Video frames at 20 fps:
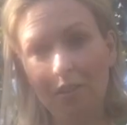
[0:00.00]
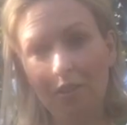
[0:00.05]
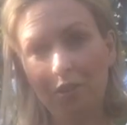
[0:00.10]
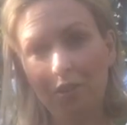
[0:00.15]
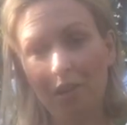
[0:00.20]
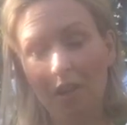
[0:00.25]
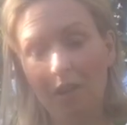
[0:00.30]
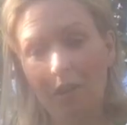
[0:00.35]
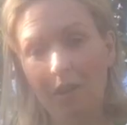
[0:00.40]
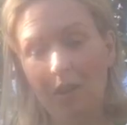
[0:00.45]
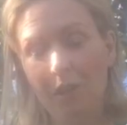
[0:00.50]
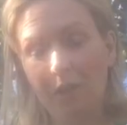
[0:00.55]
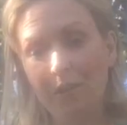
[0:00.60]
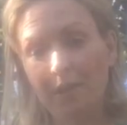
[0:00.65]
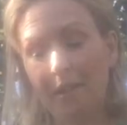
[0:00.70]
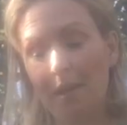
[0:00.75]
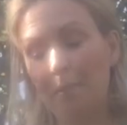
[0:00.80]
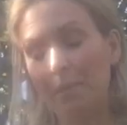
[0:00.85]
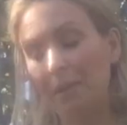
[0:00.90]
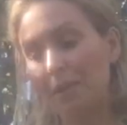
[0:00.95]
to show you
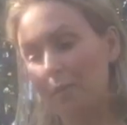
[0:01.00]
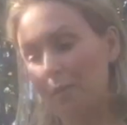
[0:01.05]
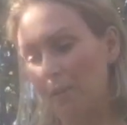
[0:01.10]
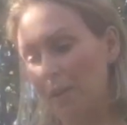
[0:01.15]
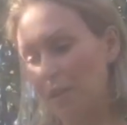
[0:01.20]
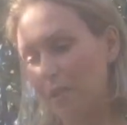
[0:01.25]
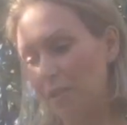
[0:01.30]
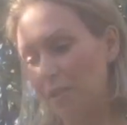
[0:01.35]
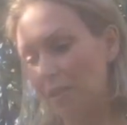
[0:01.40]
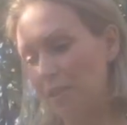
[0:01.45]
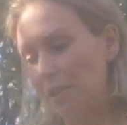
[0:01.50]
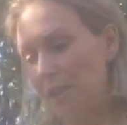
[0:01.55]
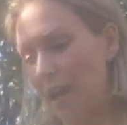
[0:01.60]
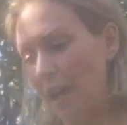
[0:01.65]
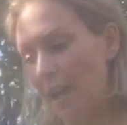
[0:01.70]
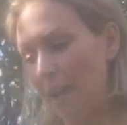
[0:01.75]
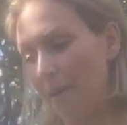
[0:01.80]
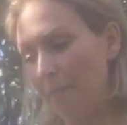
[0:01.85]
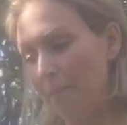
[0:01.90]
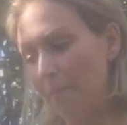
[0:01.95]
summer squash
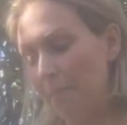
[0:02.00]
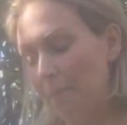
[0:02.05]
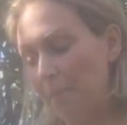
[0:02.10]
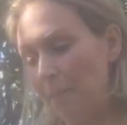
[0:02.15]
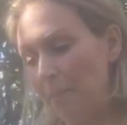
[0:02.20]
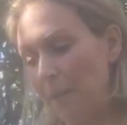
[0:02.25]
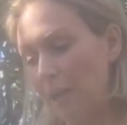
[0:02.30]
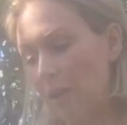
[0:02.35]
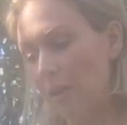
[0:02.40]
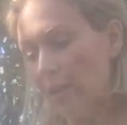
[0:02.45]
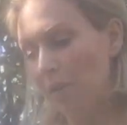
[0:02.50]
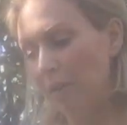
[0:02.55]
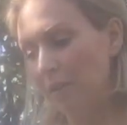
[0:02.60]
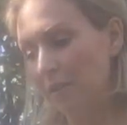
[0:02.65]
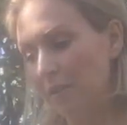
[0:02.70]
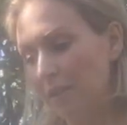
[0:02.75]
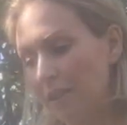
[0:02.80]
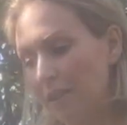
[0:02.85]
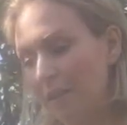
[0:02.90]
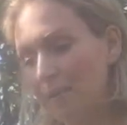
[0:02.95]

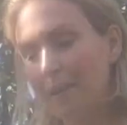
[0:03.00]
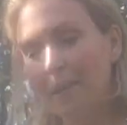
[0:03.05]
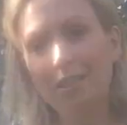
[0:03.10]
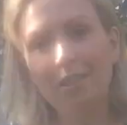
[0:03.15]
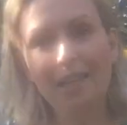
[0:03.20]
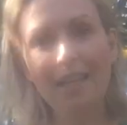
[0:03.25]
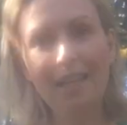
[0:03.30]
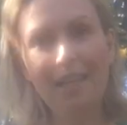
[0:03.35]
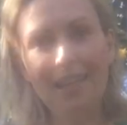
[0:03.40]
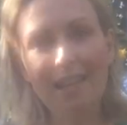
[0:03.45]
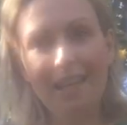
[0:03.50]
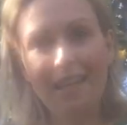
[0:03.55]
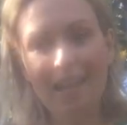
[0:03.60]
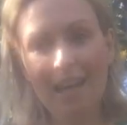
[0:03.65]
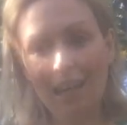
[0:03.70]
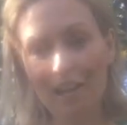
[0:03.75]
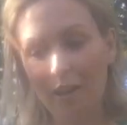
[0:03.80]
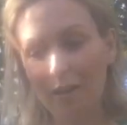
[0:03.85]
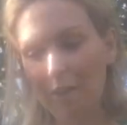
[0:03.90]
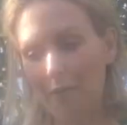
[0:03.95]
because especially the
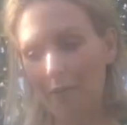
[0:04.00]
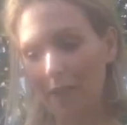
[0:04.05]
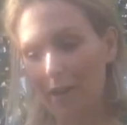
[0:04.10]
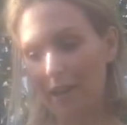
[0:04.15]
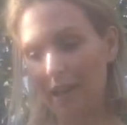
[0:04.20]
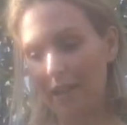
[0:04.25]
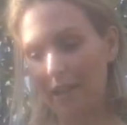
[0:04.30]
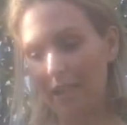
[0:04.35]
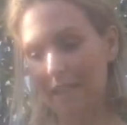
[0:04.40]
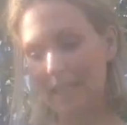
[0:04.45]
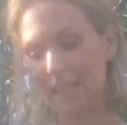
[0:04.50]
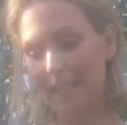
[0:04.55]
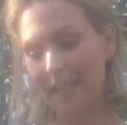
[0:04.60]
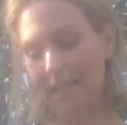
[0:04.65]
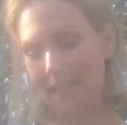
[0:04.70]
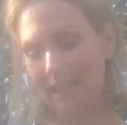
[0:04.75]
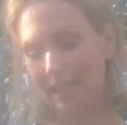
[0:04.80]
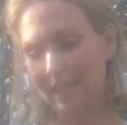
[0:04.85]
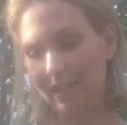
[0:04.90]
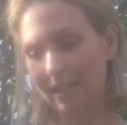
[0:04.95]
yellow
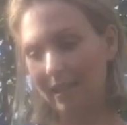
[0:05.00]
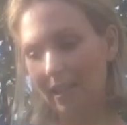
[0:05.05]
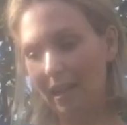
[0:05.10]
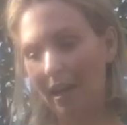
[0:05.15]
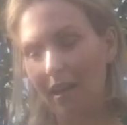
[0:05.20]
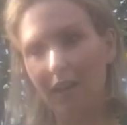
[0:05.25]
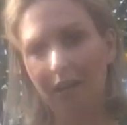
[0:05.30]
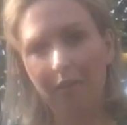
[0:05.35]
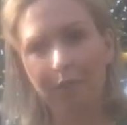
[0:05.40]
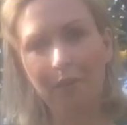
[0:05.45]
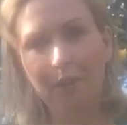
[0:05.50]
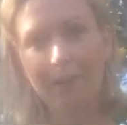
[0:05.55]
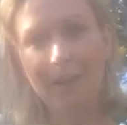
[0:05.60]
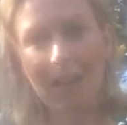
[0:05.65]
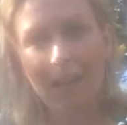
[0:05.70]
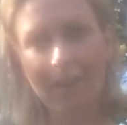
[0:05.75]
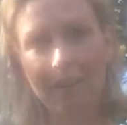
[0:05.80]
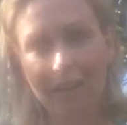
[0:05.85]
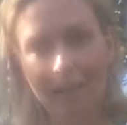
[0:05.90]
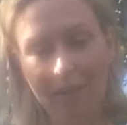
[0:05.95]
varieties are very
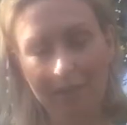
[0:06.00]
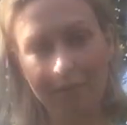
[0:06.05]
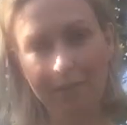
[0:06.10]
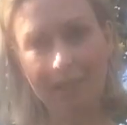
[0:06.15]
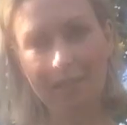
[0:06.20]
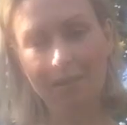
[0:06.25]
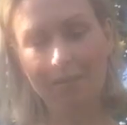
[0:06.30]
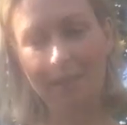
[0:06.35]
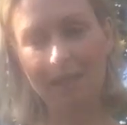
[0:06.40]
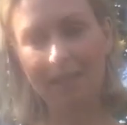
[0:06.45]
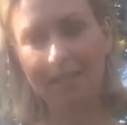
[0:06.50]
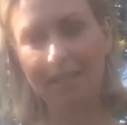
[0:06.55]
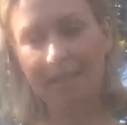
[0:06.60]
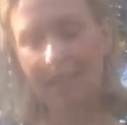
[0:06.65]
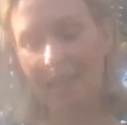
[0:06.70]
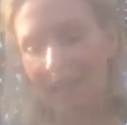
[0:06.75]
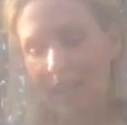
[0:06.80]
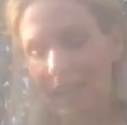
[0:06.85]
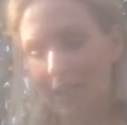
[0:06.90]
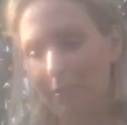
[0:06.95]
high in vitamin
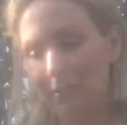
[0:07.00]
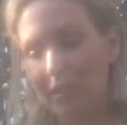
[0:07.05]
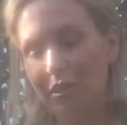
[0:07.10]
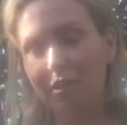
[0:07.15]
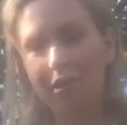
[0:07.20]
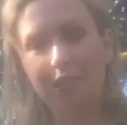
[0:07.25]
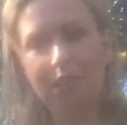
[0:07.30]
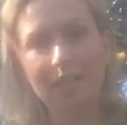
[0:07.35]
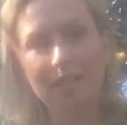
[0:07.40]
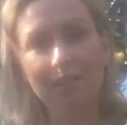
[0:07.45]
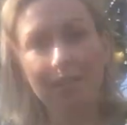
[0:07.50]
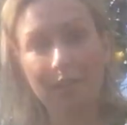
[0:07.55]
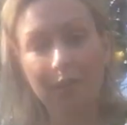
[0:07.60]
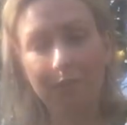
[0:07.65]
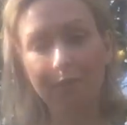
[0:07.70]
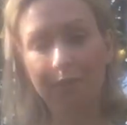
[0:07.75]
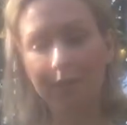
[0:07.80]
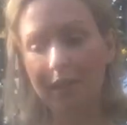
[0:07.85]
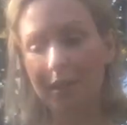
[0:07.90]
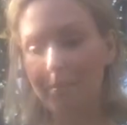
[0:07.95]
C, which is good
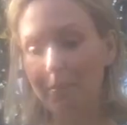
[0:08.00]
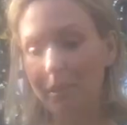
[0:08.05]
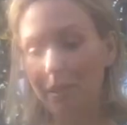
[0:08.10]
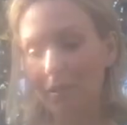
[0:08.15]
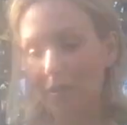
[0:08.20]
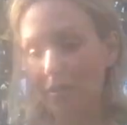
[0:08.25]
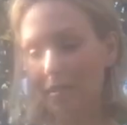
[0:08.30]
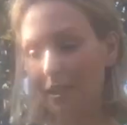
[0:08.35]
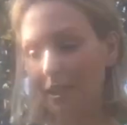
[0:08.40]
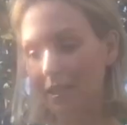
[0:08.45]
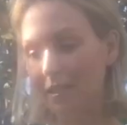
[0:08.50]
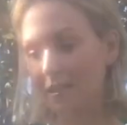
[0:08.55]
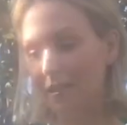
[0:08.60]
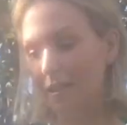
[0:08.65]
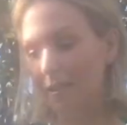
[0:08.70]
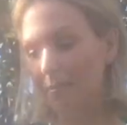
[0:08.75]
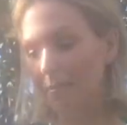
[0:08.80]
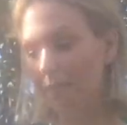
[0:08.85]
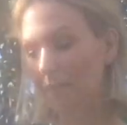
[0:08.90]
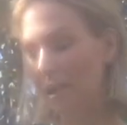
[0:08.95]
for the immune
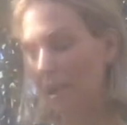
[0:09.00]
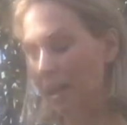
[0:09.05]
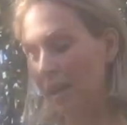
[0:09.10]
system,